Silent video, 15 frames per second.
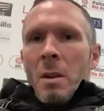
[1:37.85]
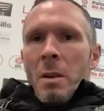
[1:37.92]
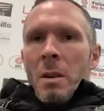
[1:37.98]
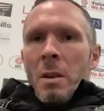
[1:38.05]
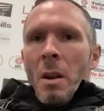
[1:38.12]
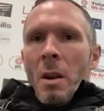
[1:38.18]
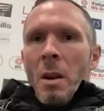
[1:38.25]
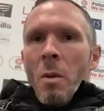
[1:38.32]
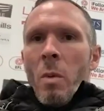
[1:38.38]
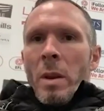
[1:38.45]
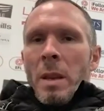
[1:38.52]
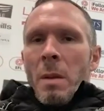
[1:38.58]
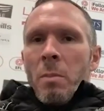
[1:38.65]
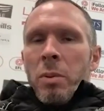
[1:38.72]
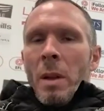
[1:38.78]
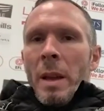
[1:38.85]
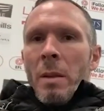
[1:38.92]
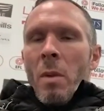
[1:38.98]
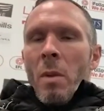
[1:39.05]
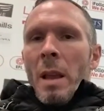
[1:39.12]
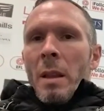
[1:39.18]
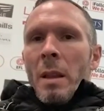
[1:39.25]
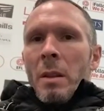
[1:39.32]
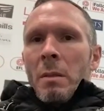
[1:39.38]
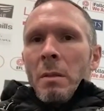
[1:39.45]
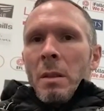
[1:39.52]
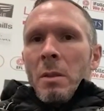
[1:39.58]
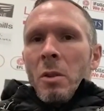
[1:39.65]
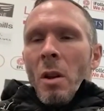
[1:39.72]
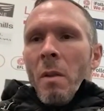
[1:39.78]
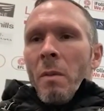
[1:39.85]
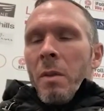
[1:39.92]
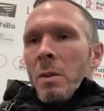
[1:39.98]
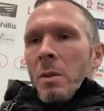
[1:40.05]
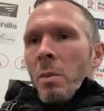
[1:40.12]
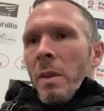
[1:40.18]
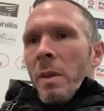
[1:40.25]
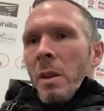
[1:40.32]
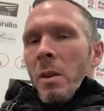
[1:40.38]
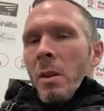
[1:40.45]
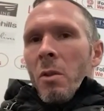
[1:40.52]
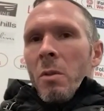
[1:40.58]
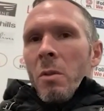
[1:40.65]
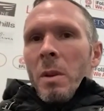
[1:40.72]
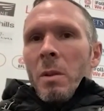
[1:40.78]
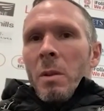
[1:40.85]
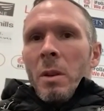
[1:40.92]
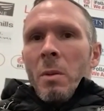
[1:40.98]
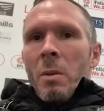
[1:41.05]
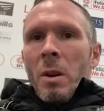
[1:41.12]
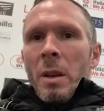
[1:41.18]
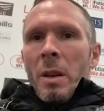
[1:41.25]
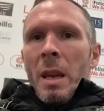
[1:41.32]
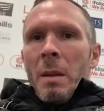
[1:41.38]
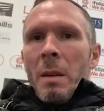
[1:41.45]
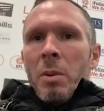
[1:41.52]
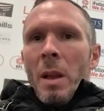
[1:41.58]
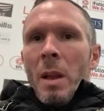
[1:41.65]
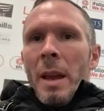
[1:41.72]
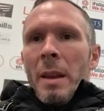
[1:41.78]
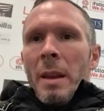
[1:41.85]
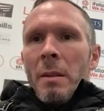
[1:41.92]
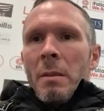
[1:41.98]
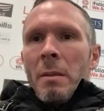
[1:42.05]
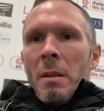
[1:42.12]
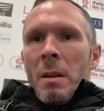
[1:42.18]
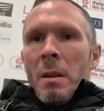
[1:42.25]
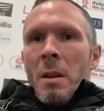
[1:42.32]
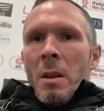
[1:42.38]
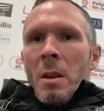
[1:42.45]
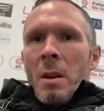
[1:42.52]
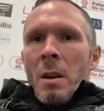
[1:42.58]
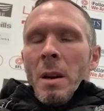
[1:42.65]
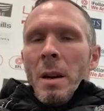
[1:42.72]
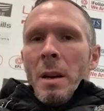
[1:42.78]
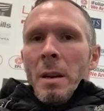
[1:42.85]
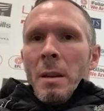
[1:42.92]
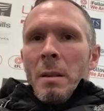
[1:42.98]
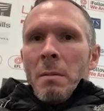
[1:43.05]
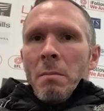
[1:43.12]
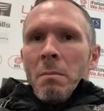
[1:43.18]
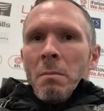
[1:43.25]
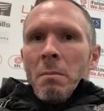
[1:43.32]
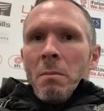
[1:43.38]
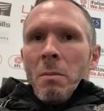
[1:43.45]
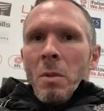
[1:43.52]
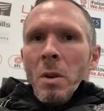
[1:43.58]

you know, when you're playing well and there's confidence within the group, you want to keep playing. And